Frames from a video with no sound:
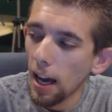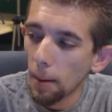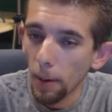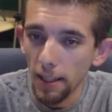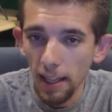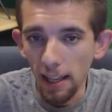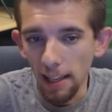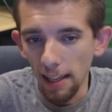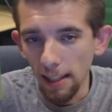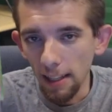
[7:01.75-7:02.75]
Uh, but yeah,
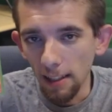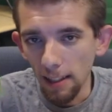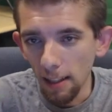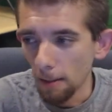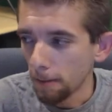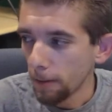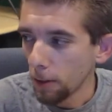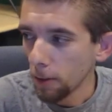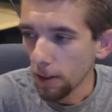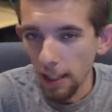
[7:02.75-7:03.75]
uh, if
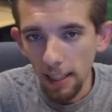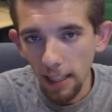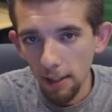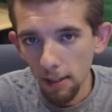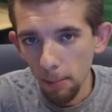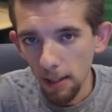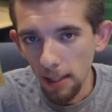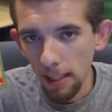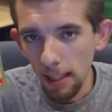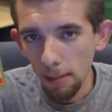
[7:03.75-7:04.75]
you're kind of curious about the
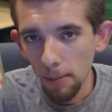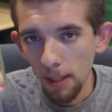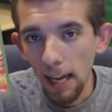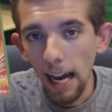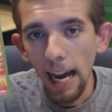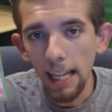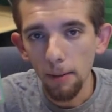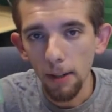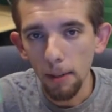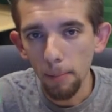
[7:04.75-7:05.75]
game,
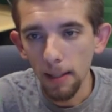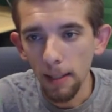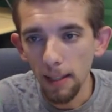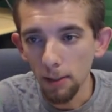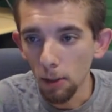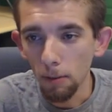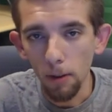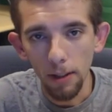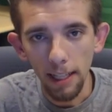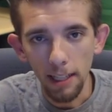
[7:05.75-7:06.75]
highly recommend it. So
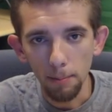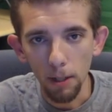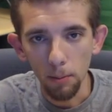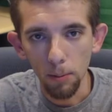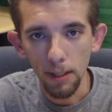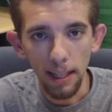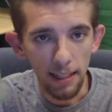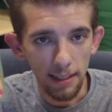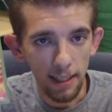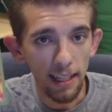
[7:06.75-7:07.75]
far on the Xbox One, like
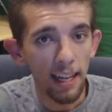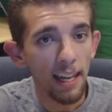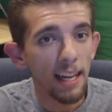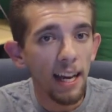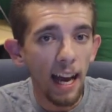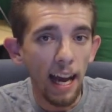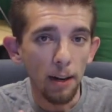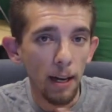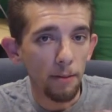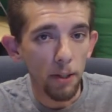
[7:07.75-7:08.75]
I said, I
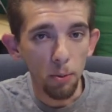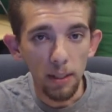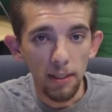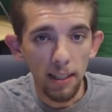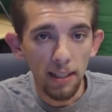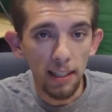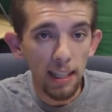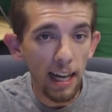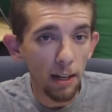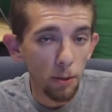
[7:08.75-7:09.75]
don't have the
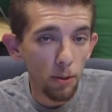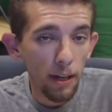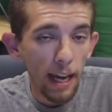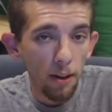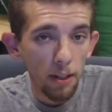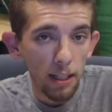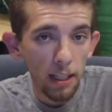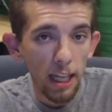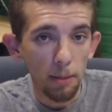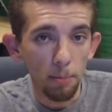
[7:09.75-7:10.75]
360. I don't know how the
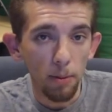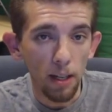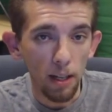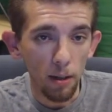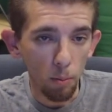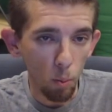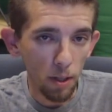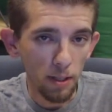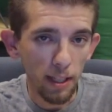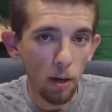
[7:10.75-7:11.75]
Kinect uh,
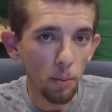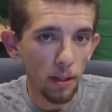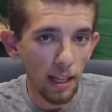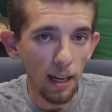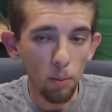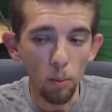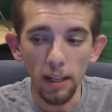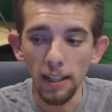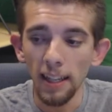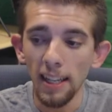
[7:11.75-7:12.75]
works out with that
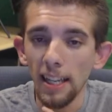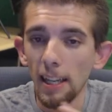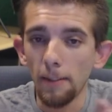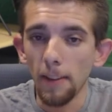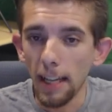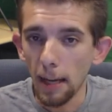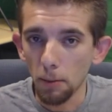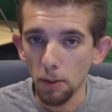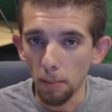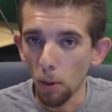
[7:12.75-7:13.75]
one, if it
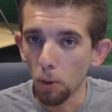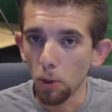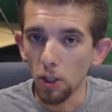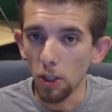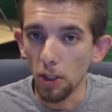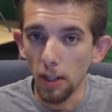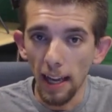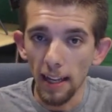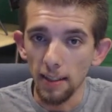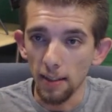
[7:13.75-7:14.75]
captures the motion good
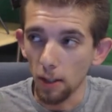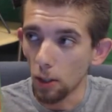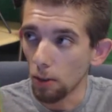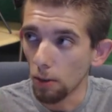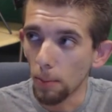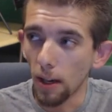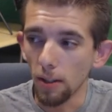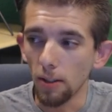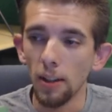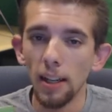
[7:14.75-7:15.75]
as the newer
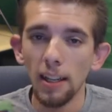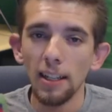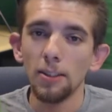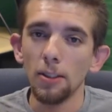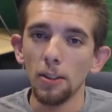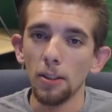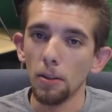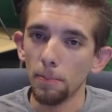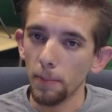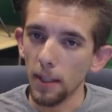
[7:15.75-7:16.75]
model.
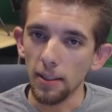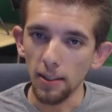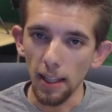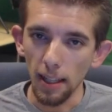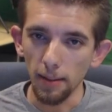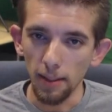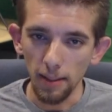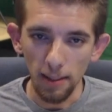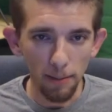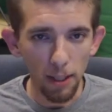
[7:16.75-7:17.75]
So that's kind of
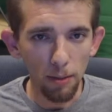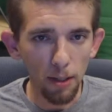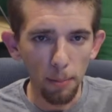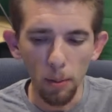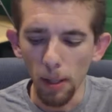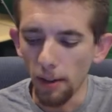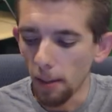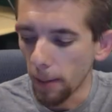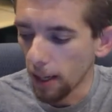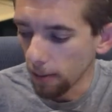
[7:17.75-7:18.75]
something you want to be wary
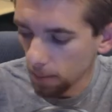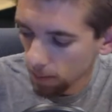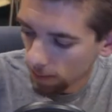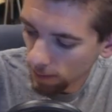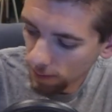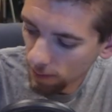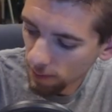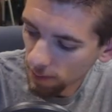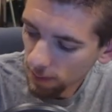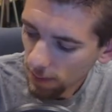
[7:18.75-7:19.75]
about.
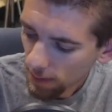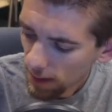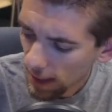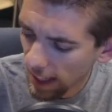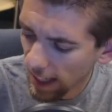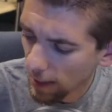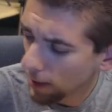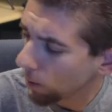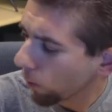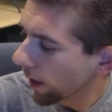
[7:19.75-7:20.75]
And
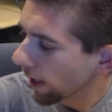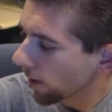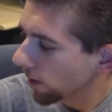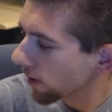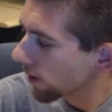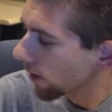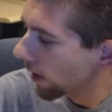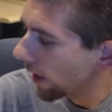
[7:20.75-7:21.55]
uh, what else?